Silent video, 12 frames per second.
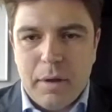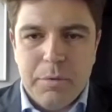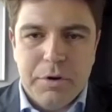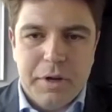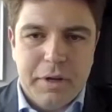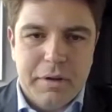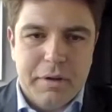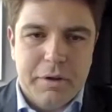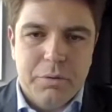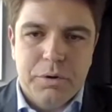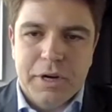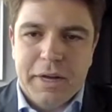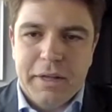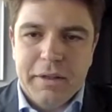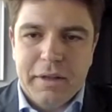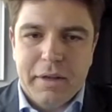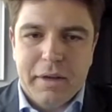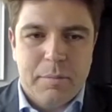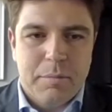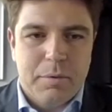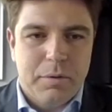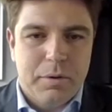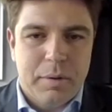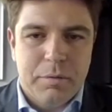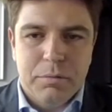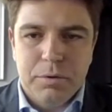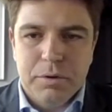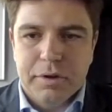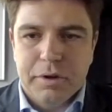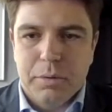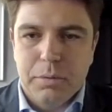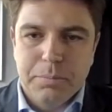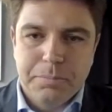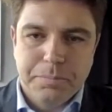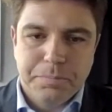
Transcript: neighboring Ukraine a couple of weeks ago.